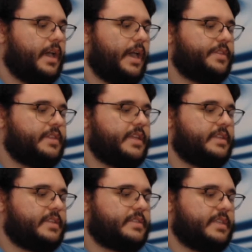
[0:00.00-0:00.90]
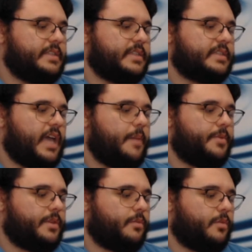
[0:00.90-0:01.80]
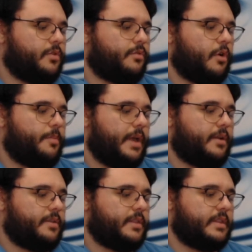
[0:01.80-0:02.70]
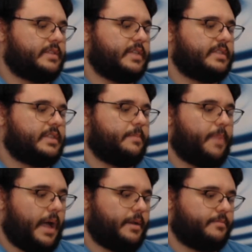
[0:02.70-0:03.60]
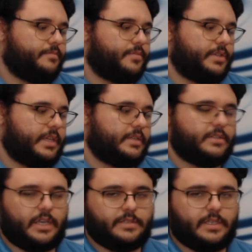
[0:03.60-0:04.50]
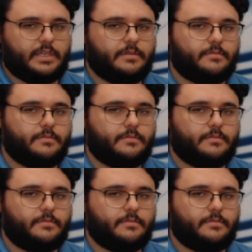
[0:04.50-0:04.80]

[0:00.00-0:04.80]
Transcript: I think the seeds at the top of the will grow better than the seeds at the bottom, predicts Jessie.